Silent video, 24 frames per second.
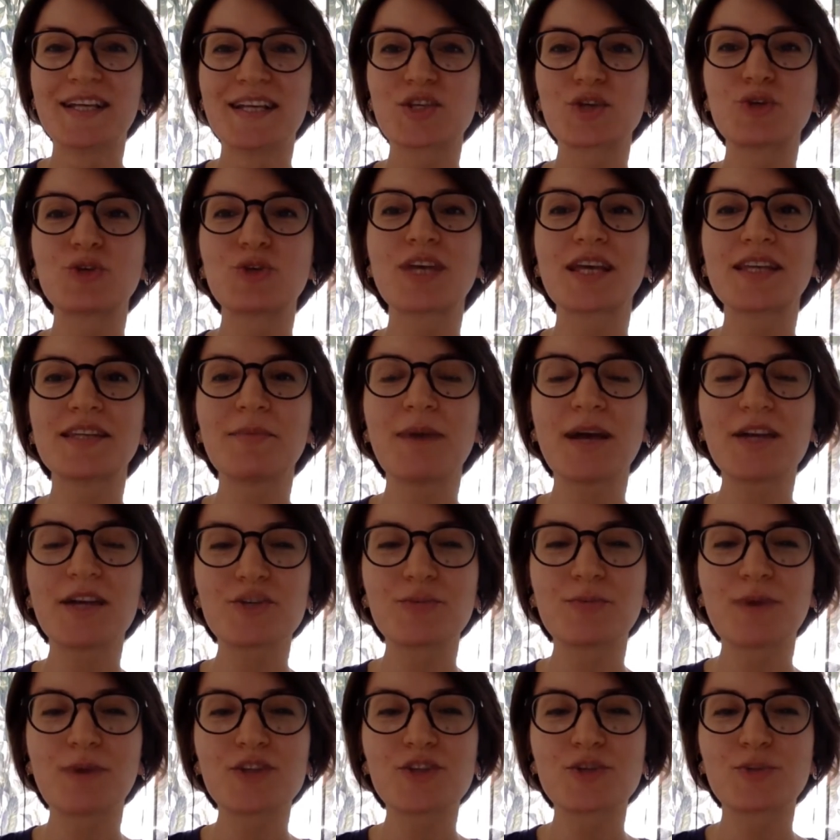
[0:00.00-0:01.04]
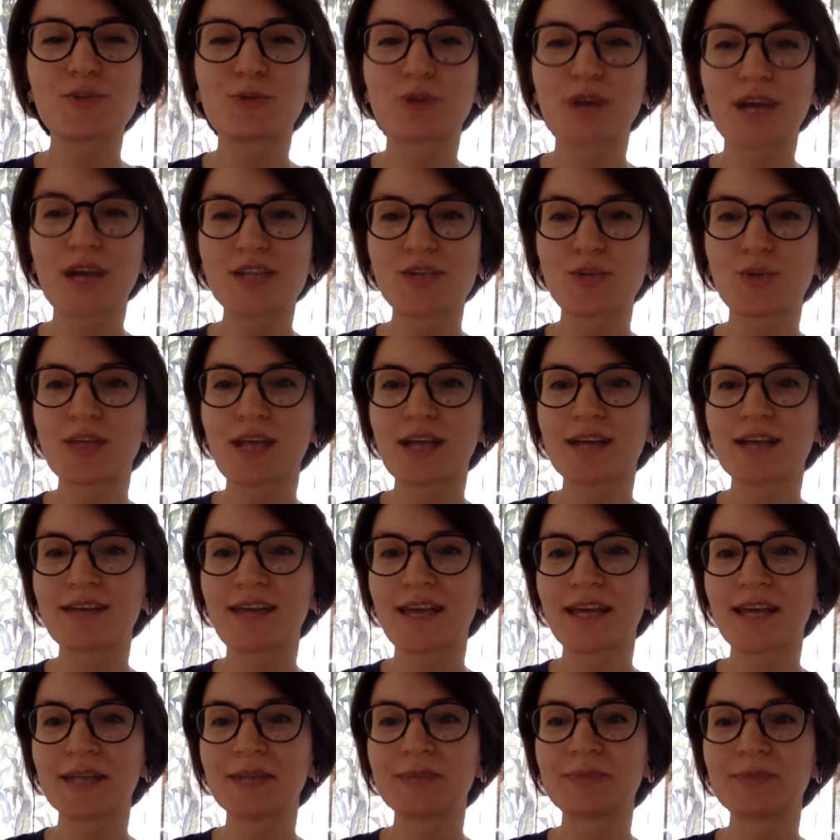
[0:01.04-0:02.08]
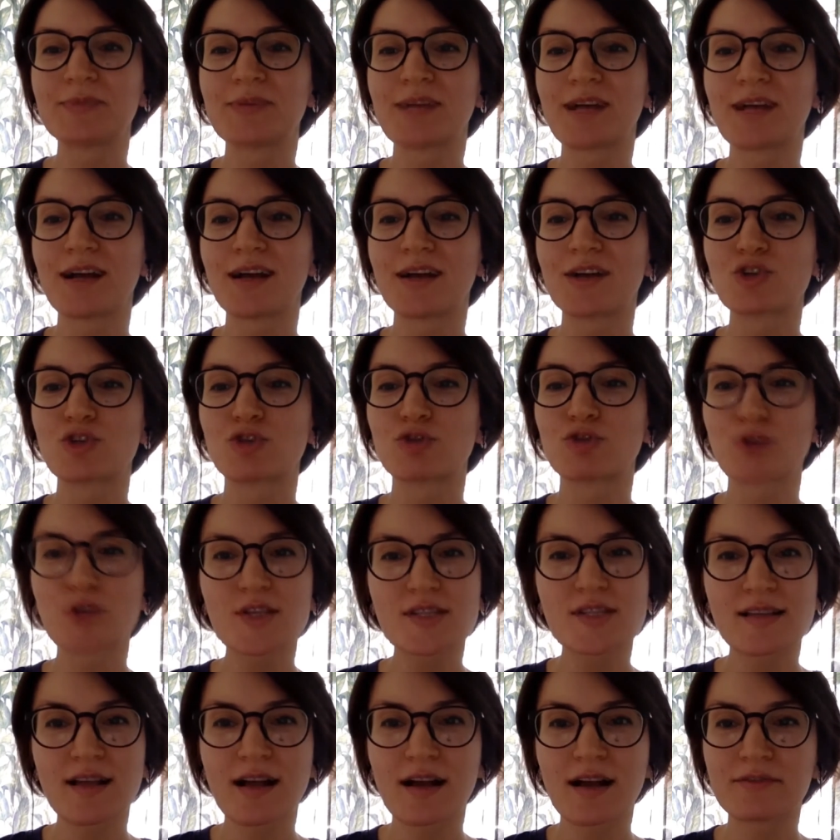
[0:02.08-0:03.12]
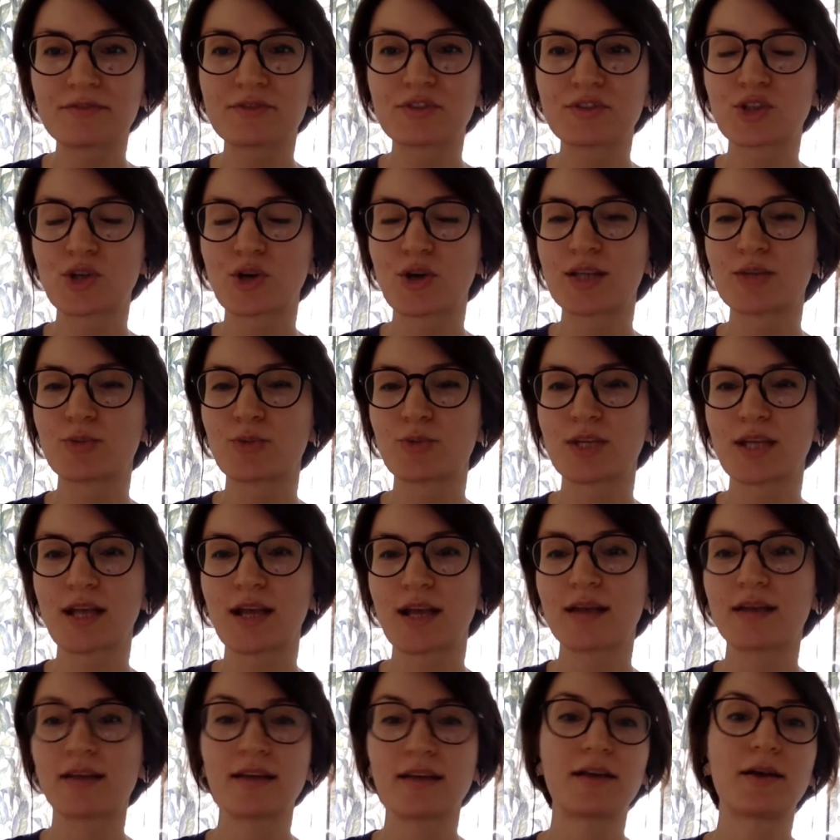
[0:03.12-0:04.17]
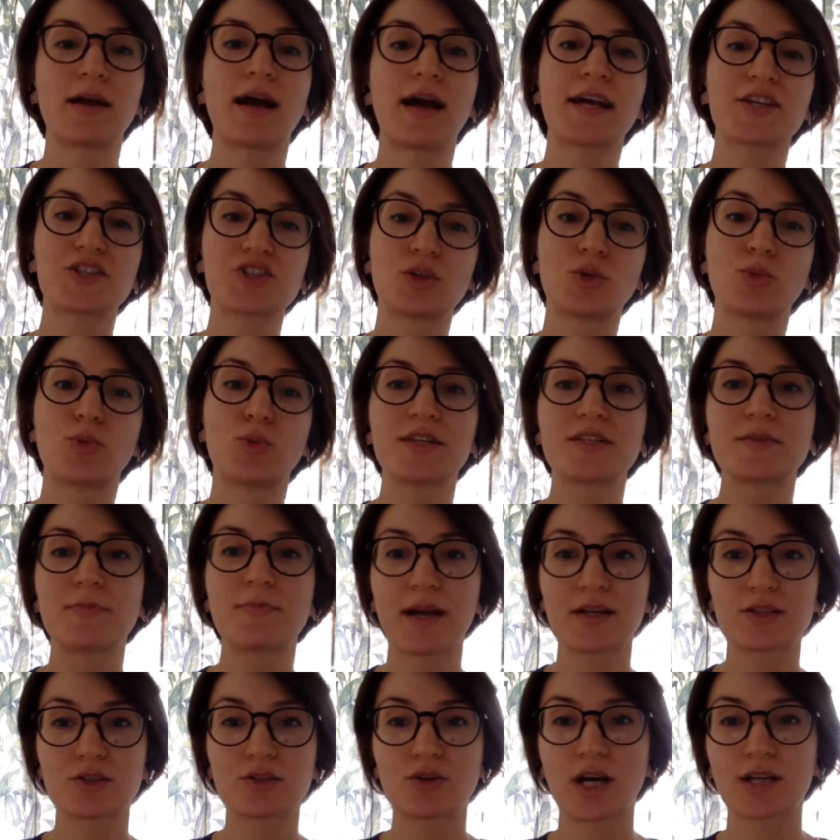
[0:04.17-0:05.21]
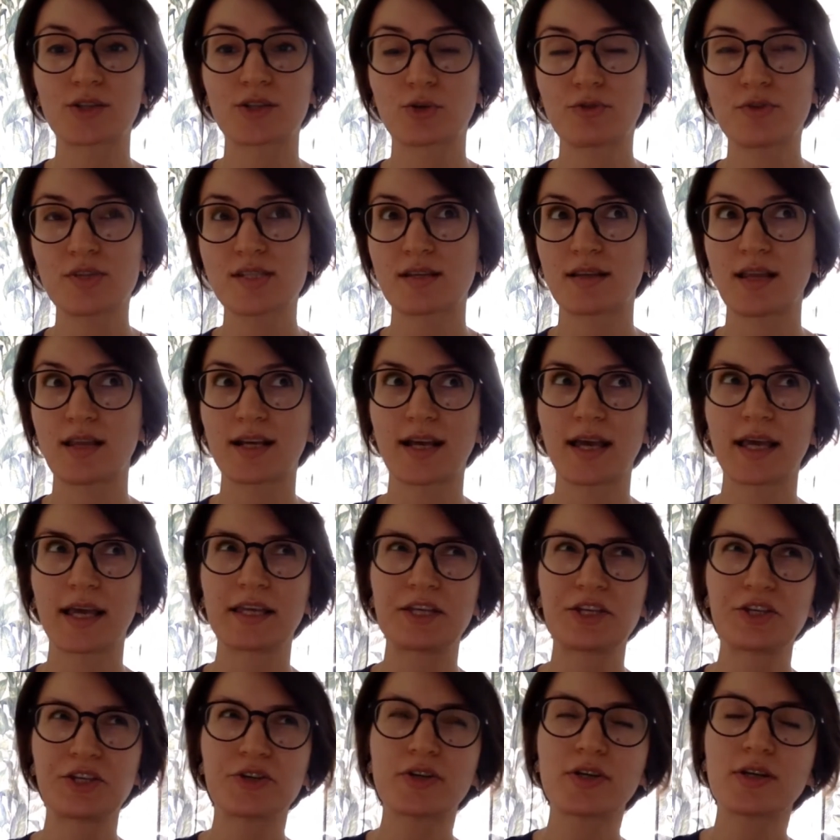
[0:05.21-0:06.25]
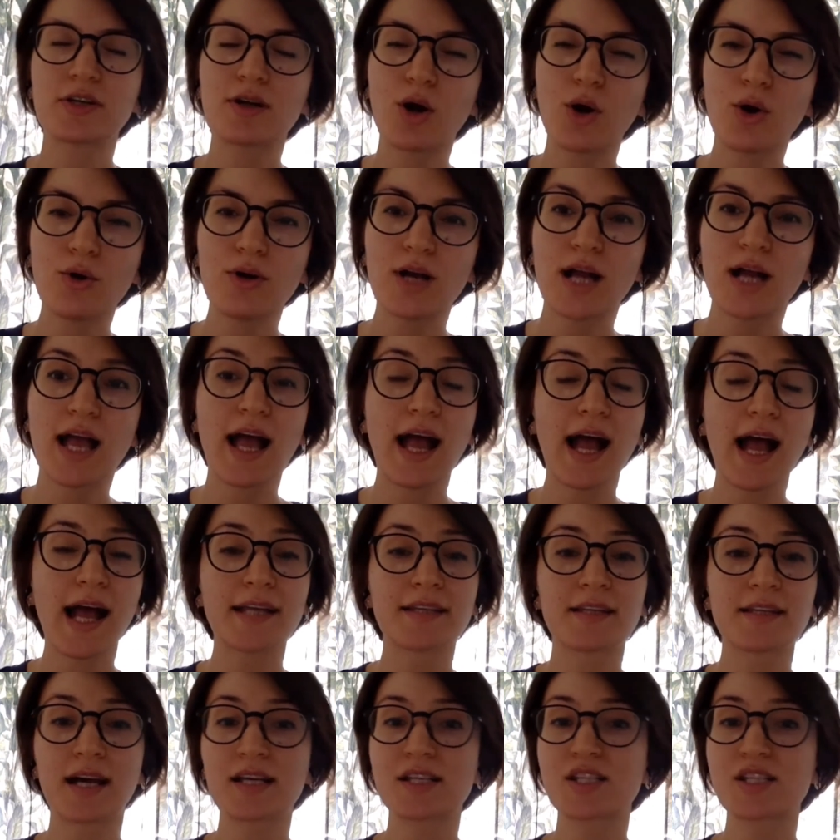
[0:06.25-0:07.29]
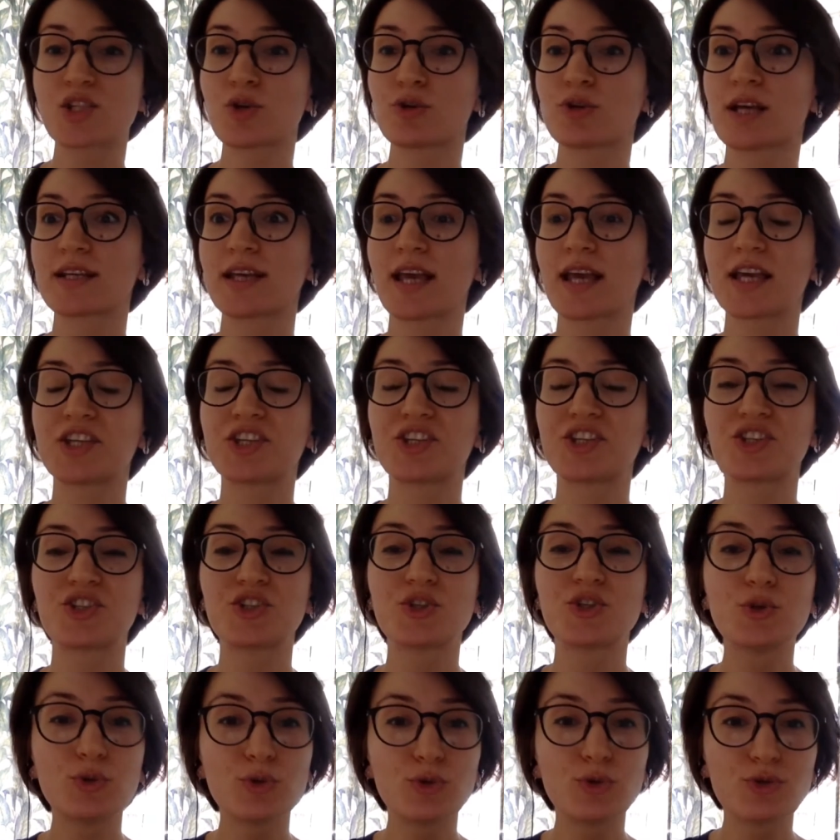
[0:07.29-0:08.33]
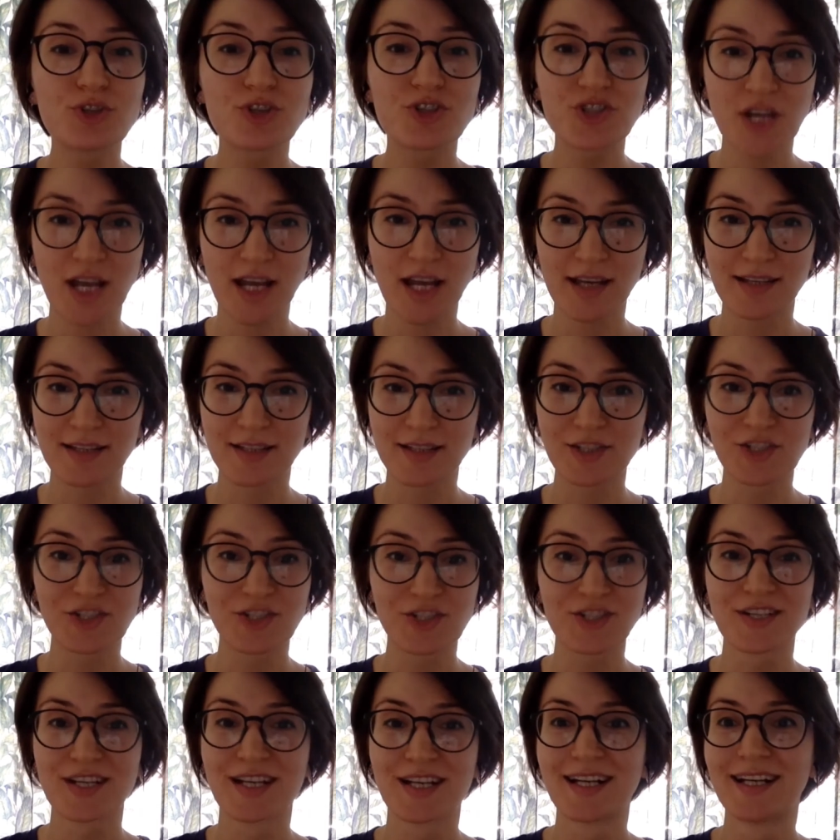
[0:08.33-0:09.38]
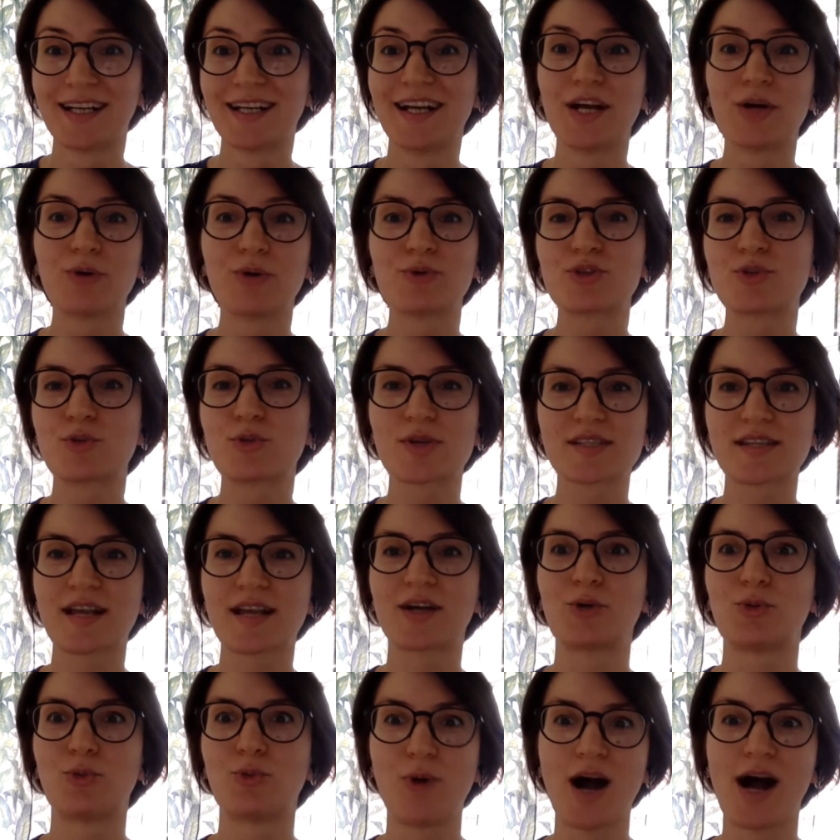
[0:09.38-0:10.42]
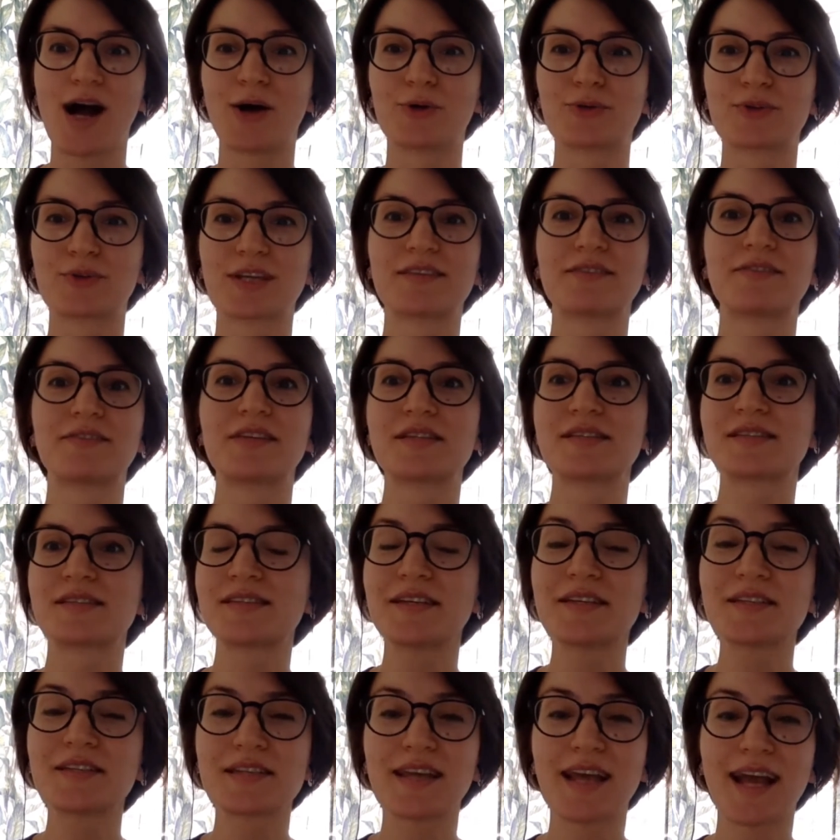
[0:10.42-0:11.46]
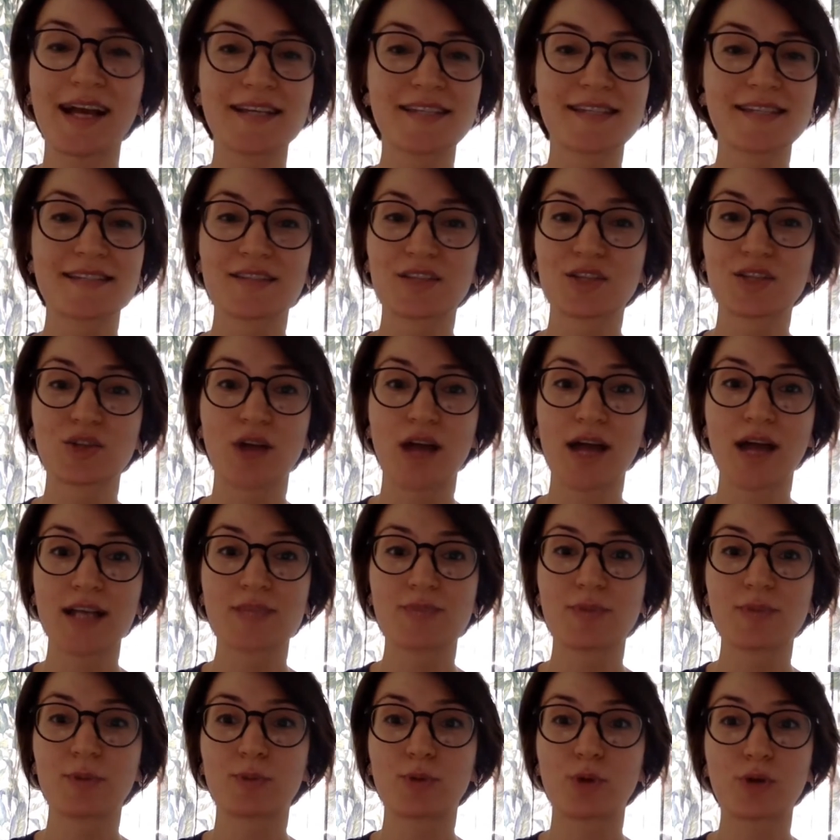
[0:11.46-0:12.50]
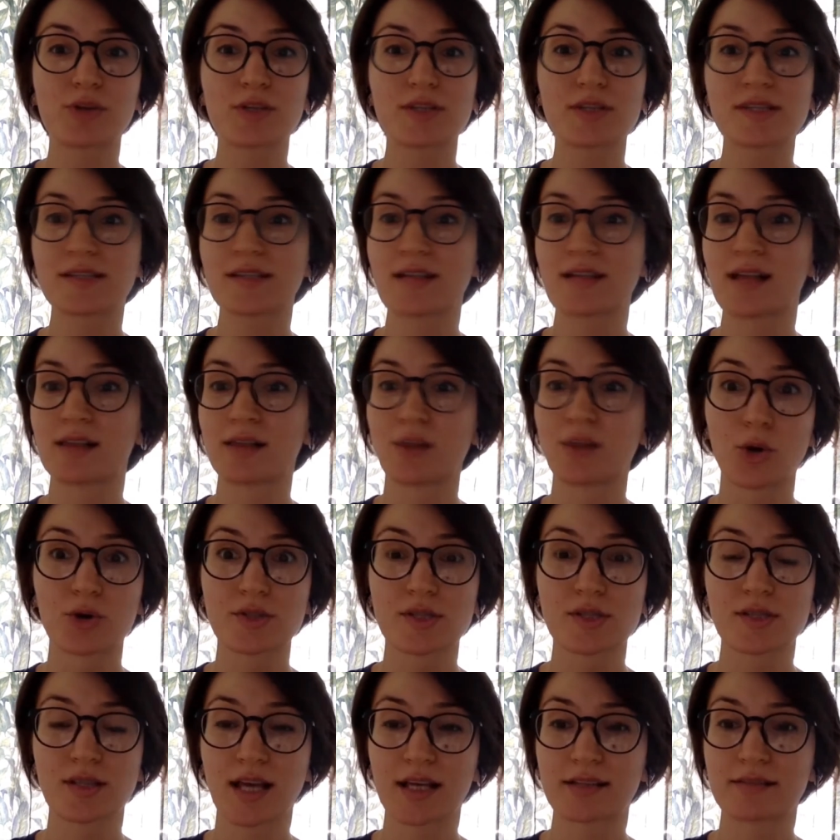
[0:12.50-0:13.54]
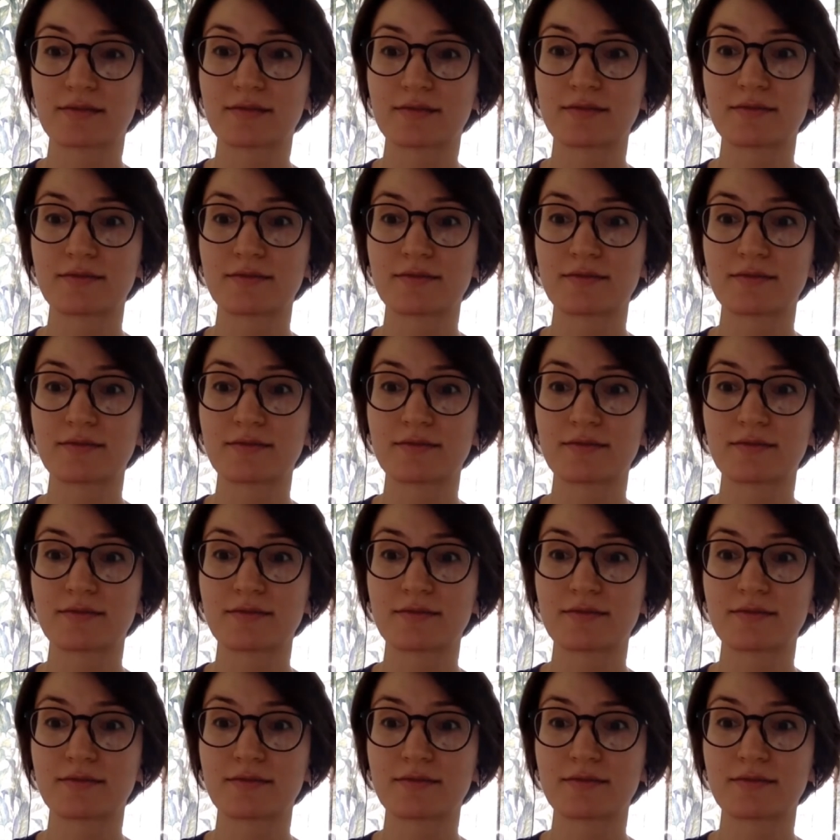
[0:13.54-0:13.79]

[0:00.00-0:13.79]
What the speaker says: So you can imagine my surprise when I came to Wrocław, and when I actually went back to Katowice a year ago, and I saw a huge change, which was wow, that the city has been progressing a lot